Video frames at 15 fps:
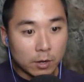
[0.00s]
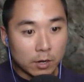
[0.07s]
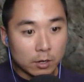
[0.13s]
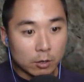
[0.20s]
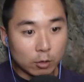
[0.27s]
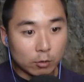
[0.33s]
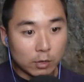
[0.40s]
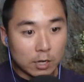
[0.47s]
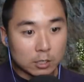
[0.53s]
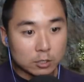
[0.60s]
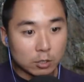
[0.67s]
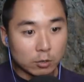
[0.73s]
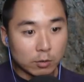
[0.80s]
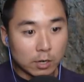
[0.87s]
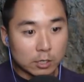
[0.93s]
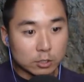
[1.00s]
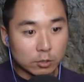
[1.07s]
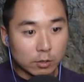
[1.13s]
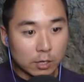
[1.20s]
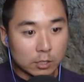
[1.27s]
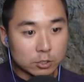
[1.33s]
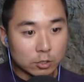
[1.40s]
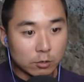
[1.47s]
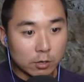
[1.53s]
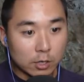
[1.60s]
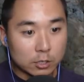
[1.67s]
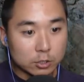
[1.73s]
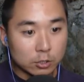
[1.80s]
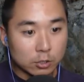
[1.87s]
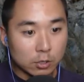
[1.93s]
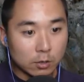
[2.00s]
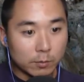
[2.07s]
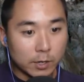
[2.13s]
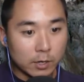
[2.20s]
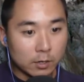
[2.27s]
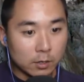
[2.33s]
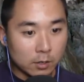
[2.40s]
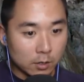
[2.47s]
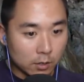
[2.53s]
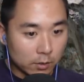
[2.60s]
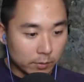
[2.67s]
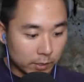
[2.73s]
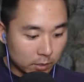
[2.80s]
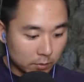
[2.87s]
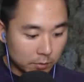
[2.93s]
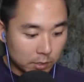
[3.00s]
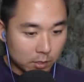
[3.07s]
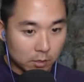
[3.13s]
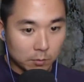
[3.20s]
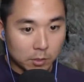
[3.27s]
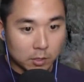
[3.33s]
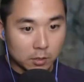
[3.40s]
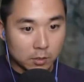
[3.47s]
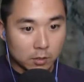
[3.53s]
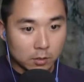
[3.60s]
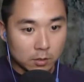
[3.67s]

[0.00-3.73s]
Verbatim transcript: Bonnie. Oh gosh, oh gosh, oh gosh, oh gosh. Come on, come on, come on, come on.